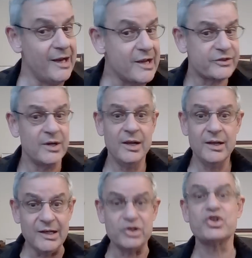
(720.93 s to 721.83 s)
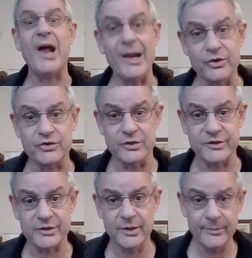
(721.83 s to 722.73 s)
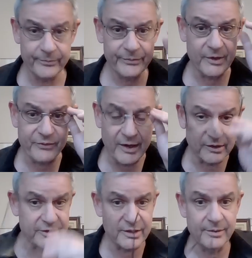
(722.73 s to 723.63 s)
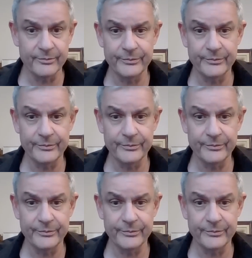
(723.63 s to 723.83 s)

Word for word: the less it challenges the fantasy.